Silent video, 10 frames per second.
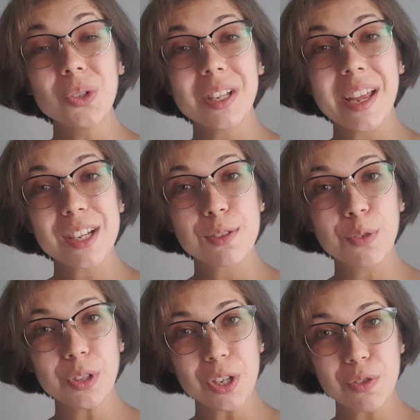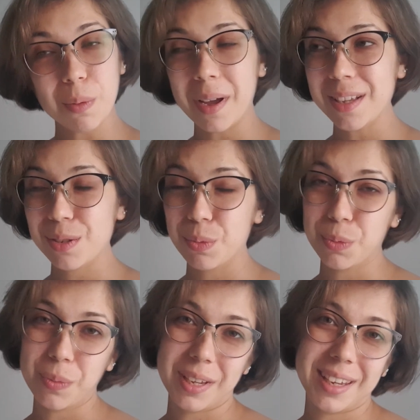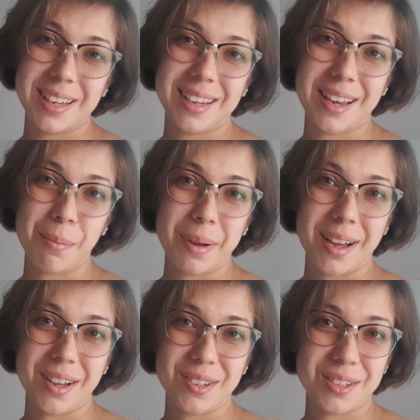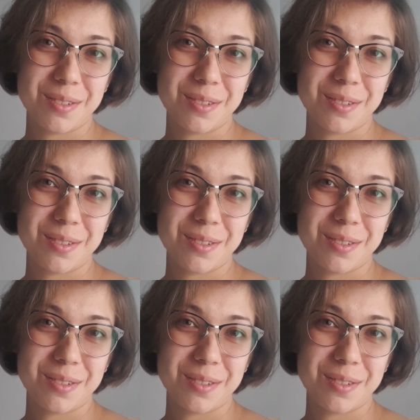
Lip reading: the next footage from us will be about